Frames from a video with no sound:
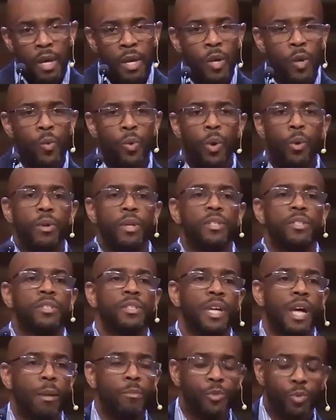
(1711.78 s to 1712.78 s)
In quoting
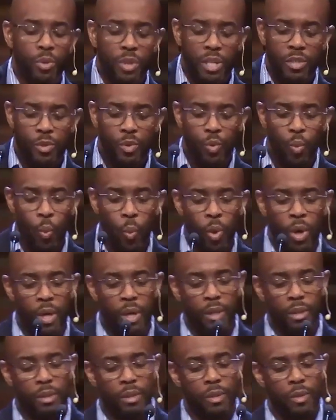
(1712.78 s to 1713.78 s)
Psalm 22
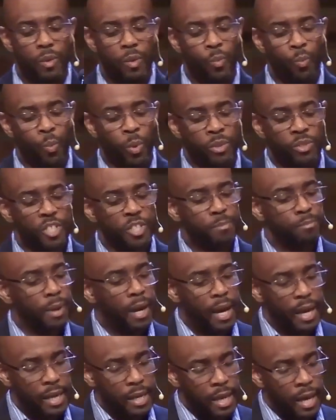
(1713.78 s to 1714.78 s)
1, which is,
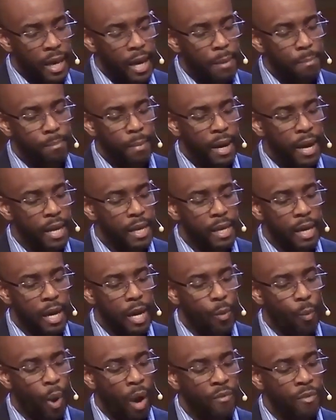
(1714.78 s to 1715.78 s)
My God, my
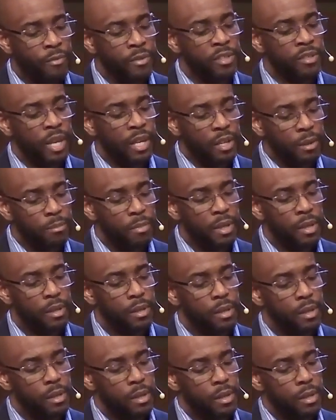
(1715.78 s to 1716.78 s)
God, why have you forsaken me?
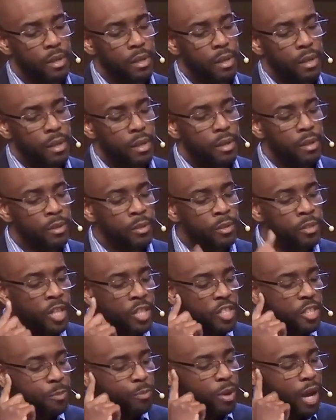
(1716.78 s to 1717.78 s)

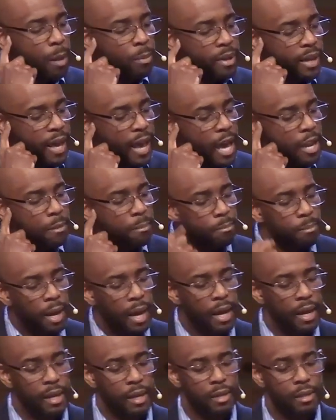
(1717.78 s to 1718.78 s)
Jesus probably had in
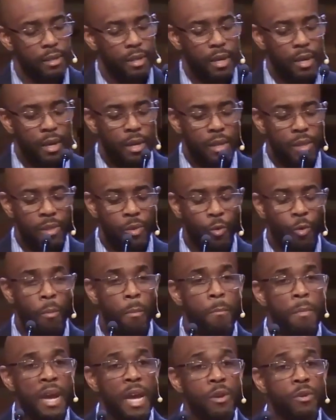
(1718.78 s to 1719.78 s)
mind the
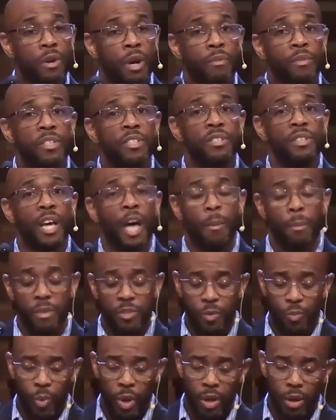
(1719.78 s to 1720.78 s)
remainder of the psalm
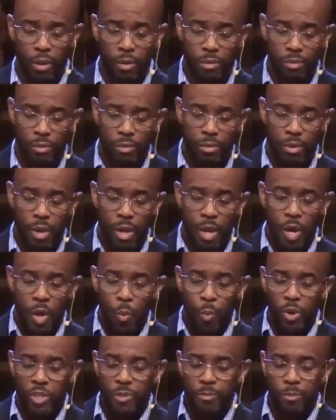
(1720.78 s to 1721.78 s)
as well,
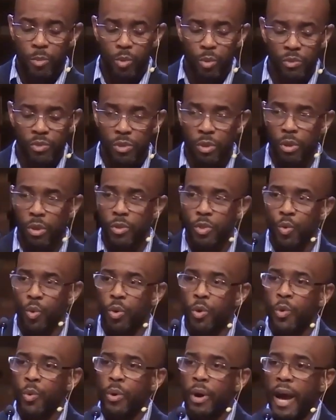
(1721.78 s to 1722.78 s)
which moves on to
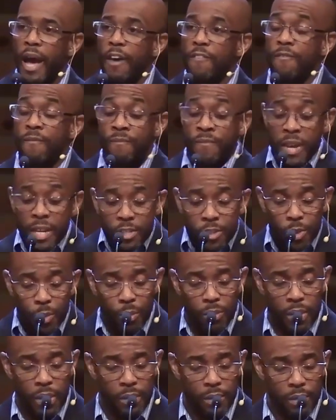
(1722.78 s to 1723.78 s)
a cry of
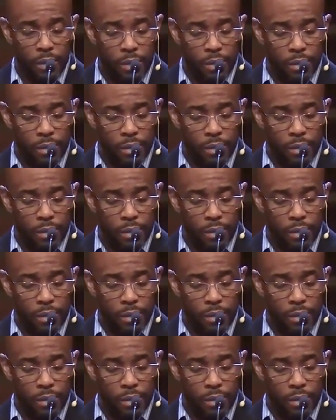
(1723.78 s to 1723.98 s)
victory.